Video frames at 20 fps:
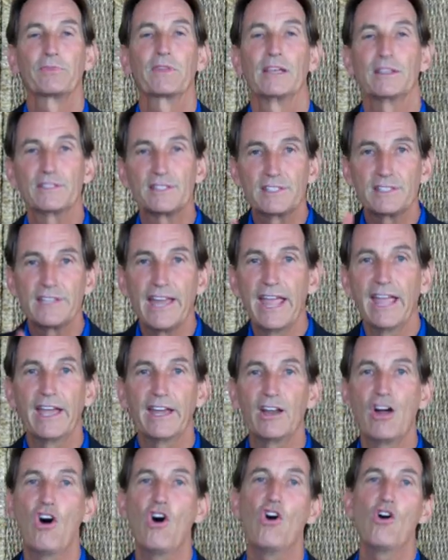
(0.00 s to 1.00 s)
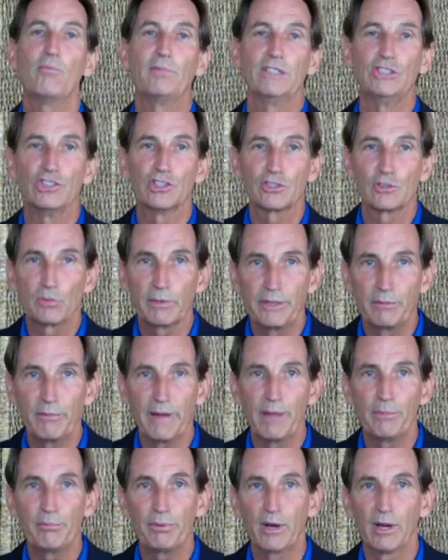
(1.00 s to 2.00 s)
stay at home and just read
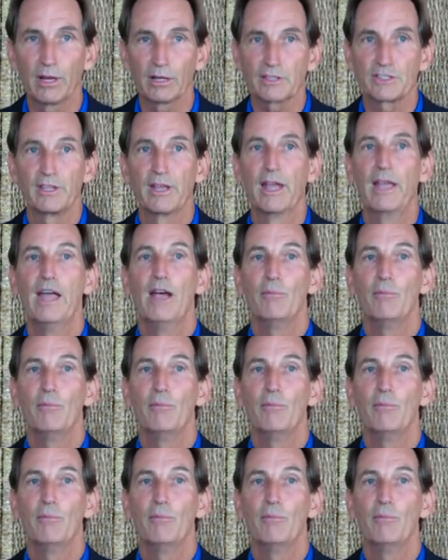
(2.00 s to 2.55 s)
my books.